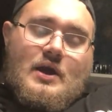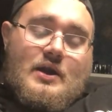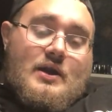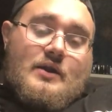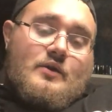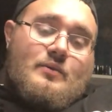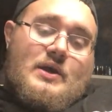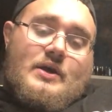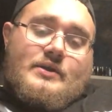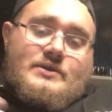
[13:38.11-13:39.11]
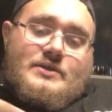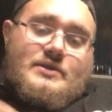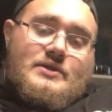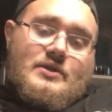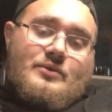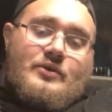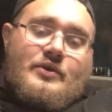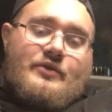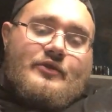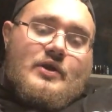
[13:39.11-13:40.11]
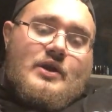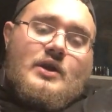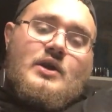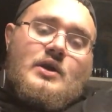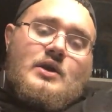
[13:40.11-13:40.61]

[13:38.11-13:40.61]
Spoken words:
I can't do math, so this is going to be really funny.